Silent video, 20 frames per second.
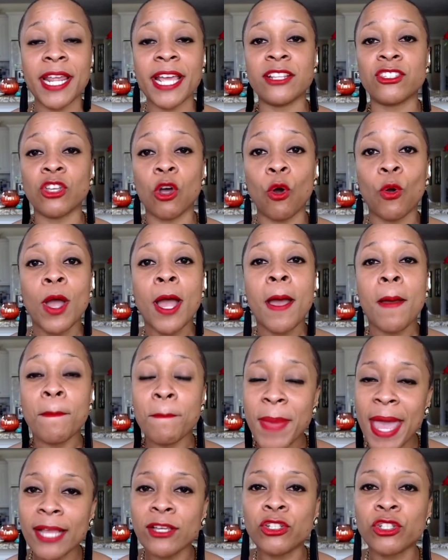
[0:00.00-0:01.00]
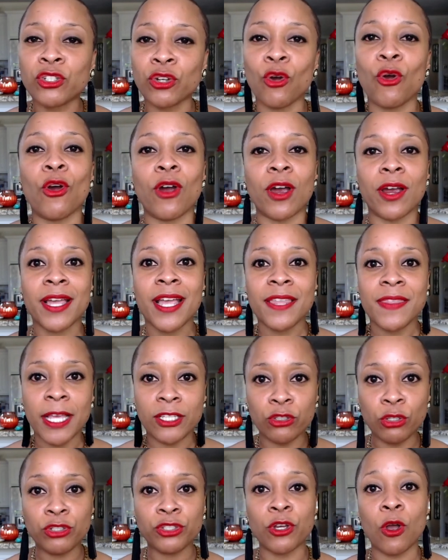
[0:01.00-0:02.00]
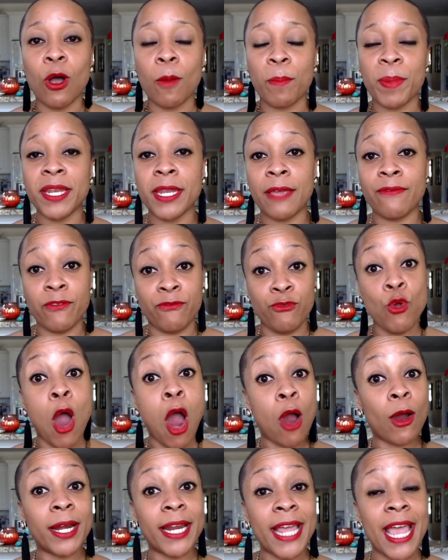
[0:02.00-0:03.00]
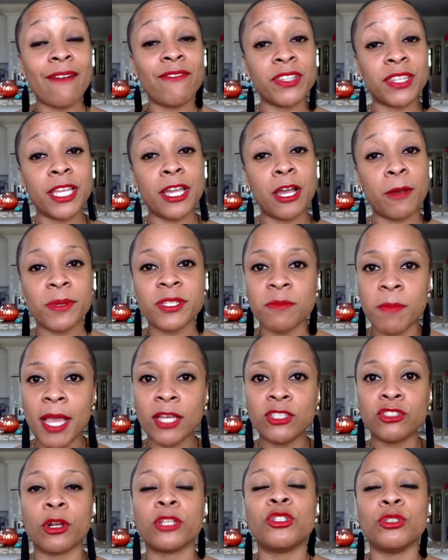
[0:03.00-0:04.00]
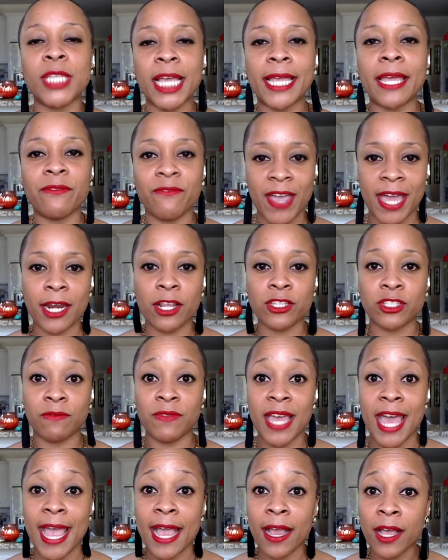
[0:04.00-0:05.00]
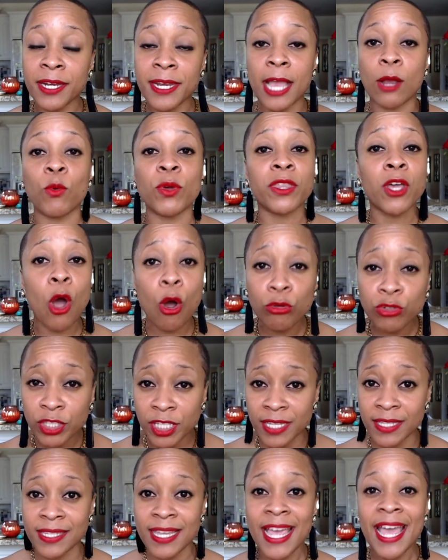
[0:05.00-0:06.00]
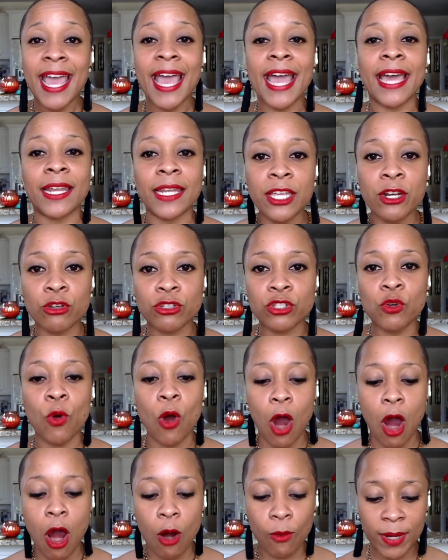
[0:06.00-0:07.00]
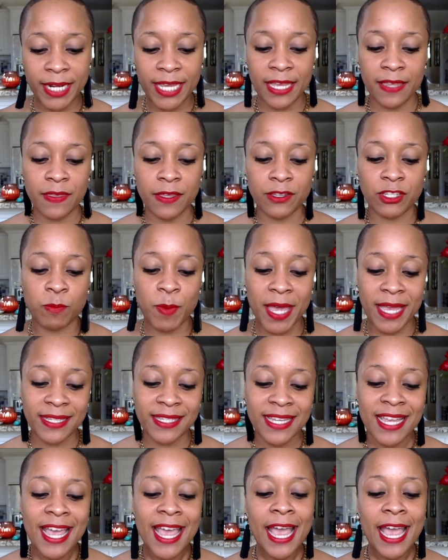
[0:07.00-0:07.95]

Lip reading: And so make sure that you show up. And if you already have a therapist, make sure that you take advantage of that and connect with coaches and leaders who are already in this space.